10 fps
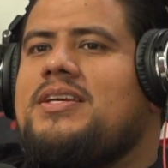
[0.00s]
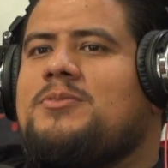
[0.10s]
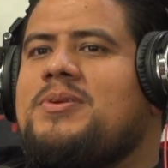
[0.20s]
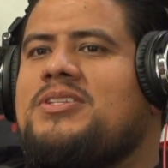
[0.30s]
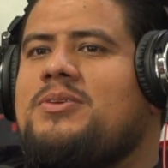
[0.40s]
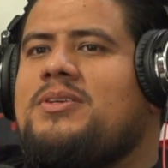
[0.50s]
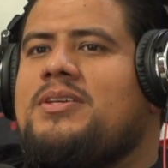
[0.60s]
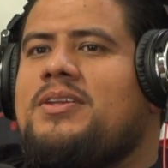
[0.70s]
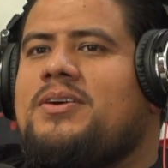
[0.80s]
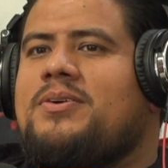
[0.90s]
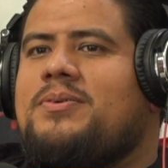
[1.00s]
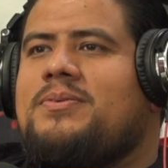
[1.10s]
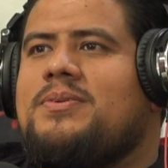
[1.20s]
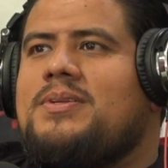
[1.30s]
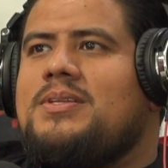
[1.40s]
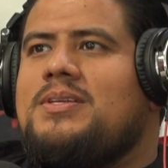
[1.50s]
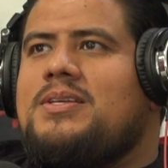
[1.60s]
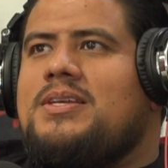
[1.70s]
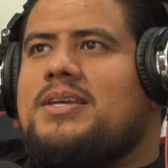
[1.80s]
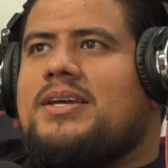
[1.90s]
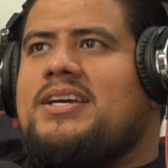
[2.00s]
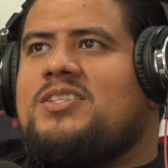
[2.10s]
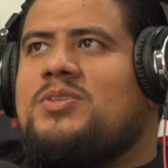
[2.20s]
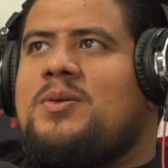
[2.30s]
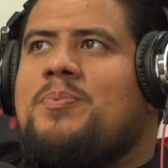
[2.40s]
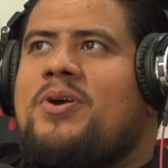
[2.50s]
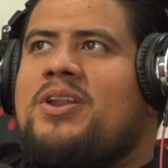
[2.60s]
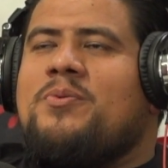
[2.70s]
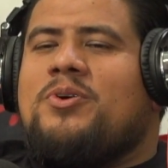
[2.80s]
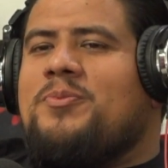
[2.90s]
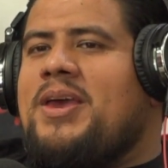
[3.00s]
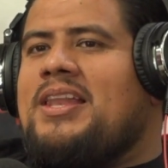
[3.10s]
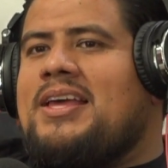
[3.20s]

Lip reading: especially, because in the party world, man,